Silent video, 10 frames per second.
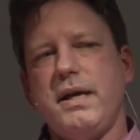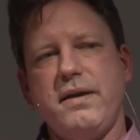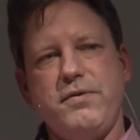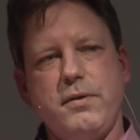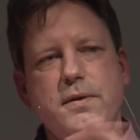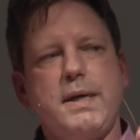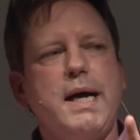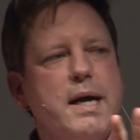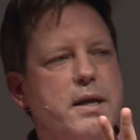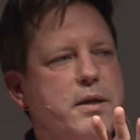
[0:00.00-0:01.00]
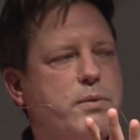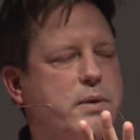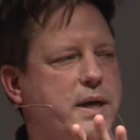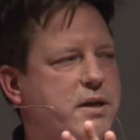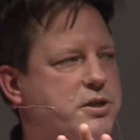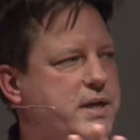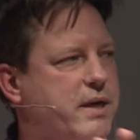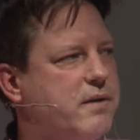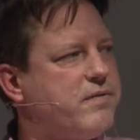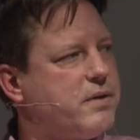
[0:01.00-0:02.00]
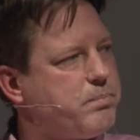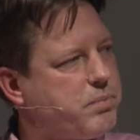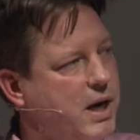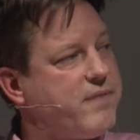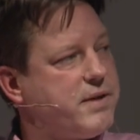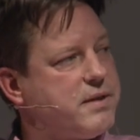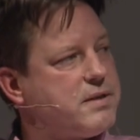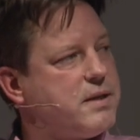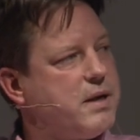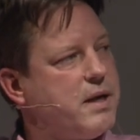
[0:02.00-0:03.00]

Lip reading: If you do not, you will get a share of the profits.